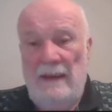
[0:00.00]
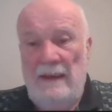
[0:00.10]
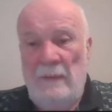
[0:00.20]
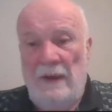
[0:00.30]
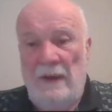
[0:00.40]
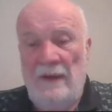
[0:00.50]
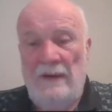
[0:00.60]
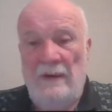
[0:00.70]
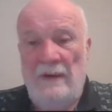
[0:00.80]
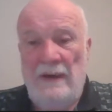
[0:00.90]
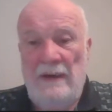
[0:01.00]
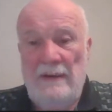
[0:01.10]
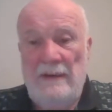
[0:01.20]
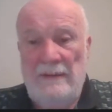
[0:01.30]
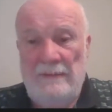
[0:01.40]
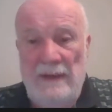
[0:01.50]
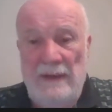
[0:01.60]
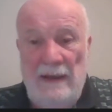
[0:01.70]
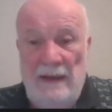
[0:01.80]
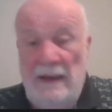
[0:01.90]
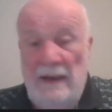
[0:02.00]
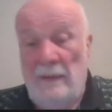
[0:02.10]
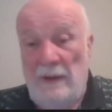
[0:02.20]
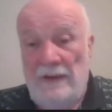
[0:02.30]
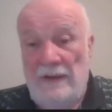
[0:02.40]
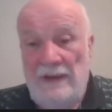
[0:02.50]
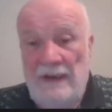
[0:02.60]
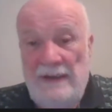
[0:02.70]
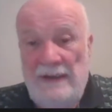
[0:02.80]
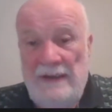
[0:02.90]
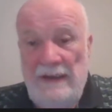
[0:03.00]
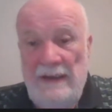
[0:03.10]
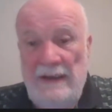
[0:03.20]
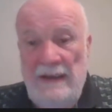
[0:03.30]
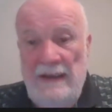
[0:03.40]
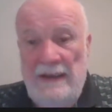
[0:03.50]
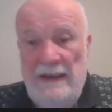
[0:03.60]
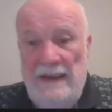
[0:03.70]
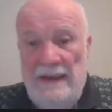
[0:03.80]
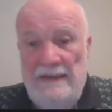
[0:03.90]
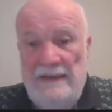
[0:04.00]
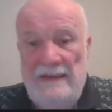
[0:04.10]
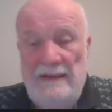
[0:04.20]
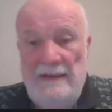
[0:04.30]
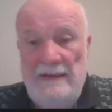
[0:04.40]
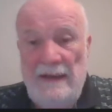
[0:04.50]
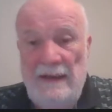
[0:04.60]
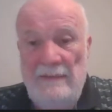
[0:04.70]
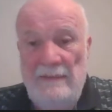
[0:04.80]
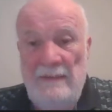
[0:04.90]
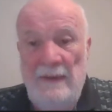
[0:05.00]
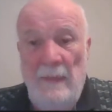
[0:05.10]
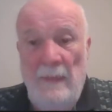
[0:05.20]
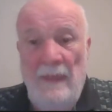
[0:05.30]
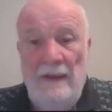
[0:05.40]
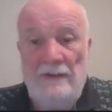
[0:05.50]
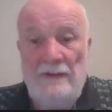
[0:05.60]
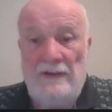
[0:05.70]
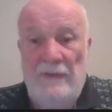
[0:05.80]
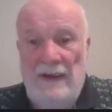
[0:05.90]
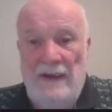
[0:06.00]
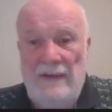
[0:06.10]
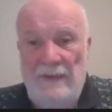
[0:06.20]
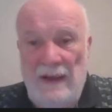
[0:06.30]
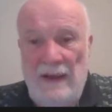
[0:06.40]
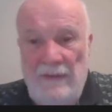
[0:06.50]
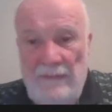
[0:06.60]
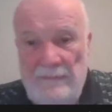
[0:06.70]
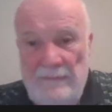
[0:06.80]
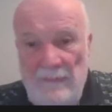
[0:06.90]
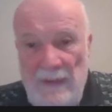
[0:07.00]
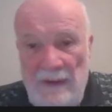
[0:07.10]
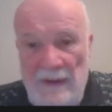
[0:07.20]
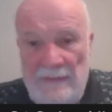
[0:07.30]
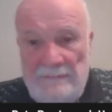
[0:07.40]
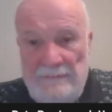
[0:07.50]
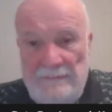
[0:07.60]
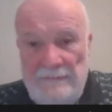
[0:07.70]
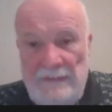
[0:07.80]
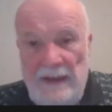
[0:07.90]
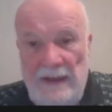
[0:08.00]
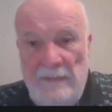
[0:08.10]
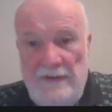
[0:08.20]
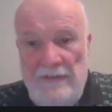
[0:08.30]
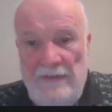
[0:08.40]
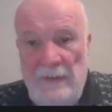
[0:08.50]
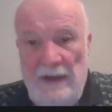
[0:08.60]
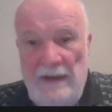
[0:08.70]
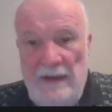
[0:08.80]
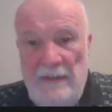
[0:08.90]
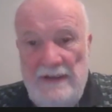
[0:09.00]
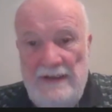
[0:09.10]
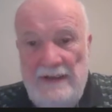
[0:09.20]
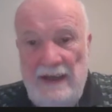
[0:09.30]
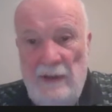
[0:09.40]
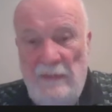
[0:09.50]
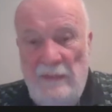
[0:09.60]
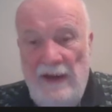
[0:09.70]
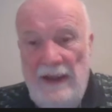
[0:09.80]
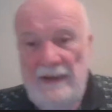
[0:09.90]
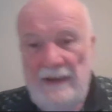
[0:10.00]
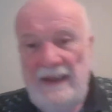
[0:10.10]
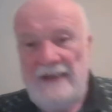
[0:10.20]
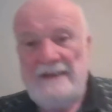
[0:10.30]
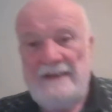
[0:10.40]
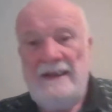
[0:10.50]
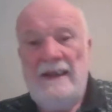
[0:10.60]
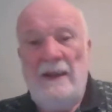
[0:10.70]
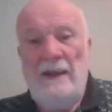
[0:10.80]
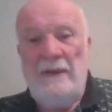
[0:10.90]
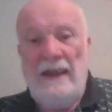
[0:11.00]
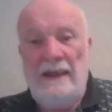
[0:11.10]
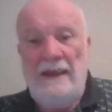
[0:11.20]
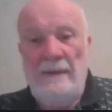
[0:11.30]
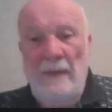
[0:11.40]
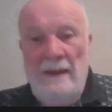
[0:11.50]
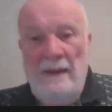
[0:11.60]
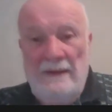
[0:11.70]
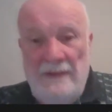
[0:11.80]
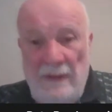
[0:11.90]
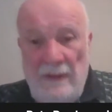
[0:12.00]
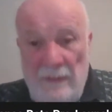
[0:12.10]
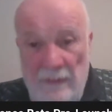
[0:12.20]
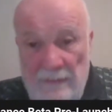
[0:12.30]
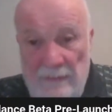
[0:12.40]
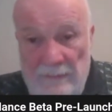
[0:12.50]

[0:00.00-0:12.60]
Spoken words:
we can't do it. I apologize. It is just a fact of life. Deborah's reminding me to say our prayer. Yes. Okay. So